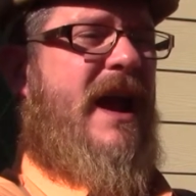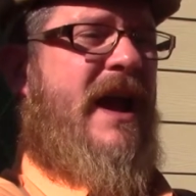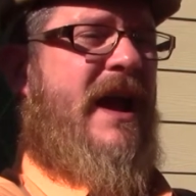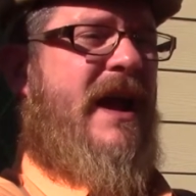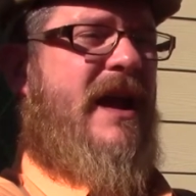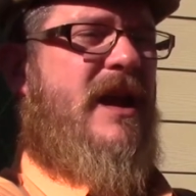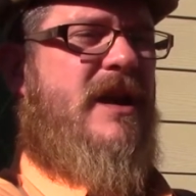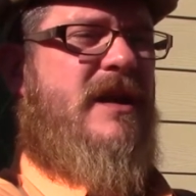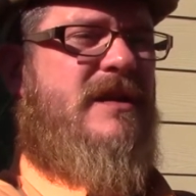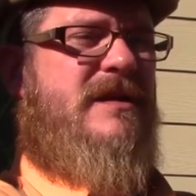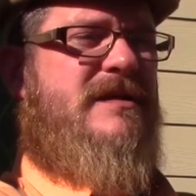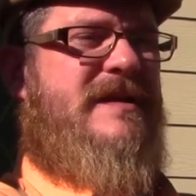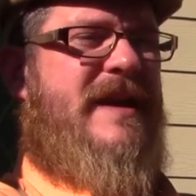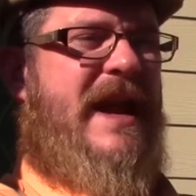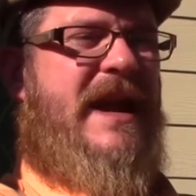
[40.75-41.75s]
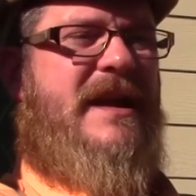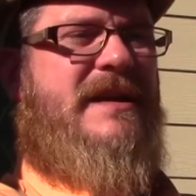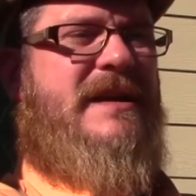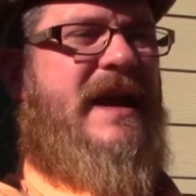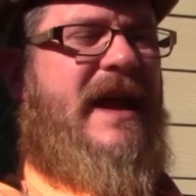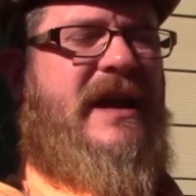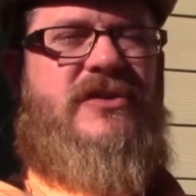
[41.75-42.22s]
and day to
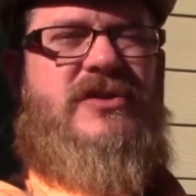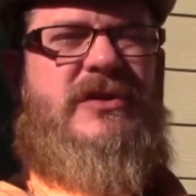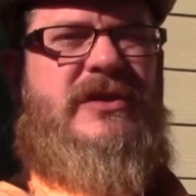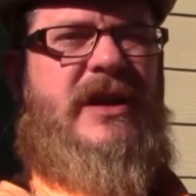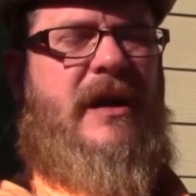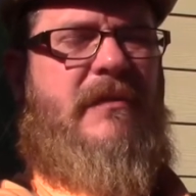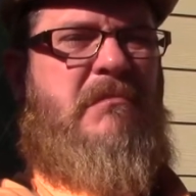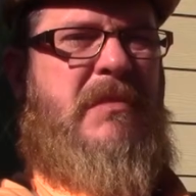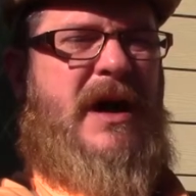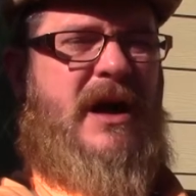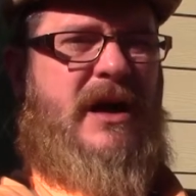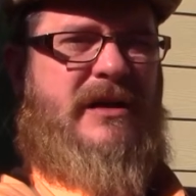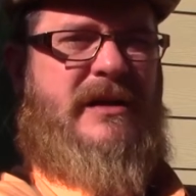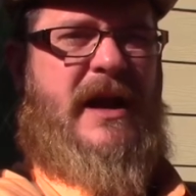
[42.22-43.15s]
day just got bogged